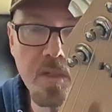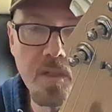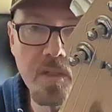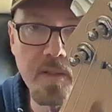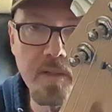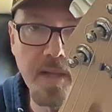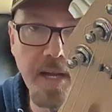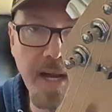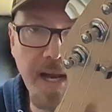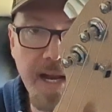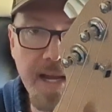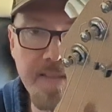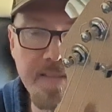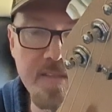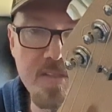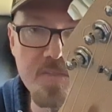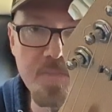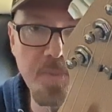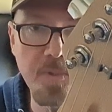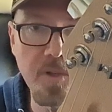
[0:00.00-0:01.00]
The height
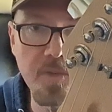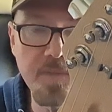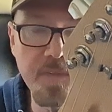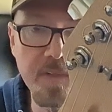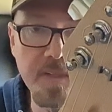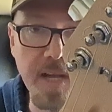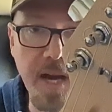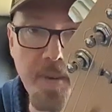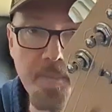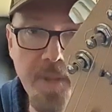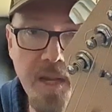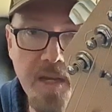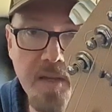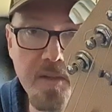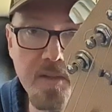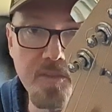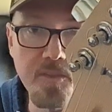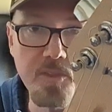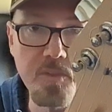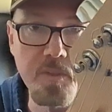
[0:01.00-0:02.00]
is perfect. I'm not going
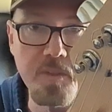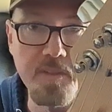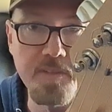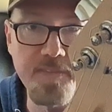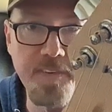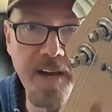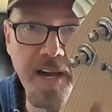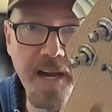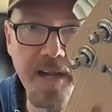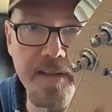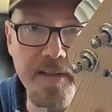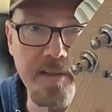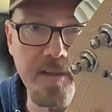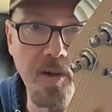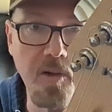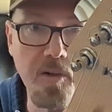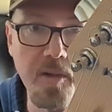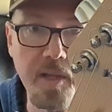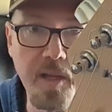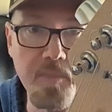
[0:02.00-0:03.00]
to do any filing
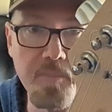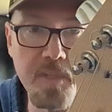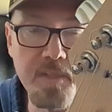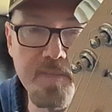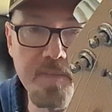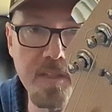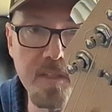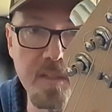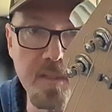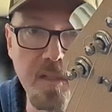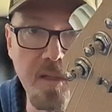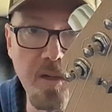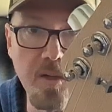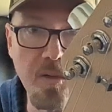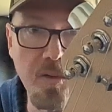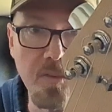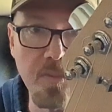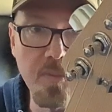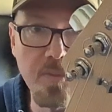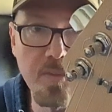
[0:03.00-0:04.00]
on it. I'm leaving it
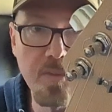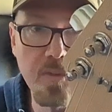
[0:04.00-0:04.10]
alone.